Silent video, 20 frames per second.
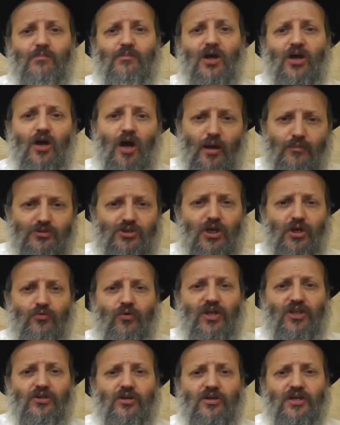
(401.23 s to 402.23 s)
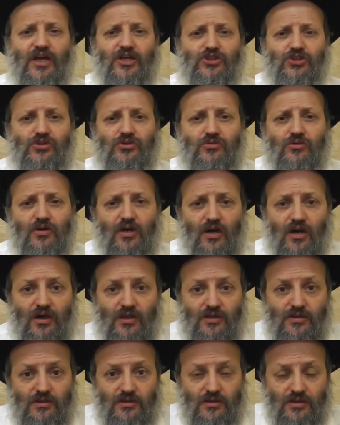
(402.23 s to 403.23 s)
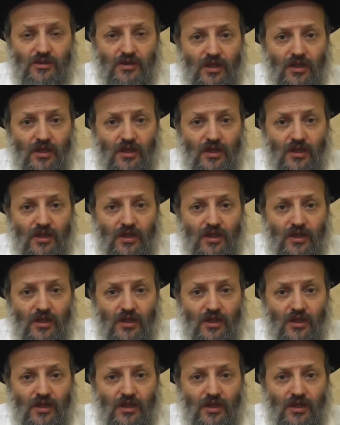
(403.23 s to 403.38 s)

becomes a great connection to God.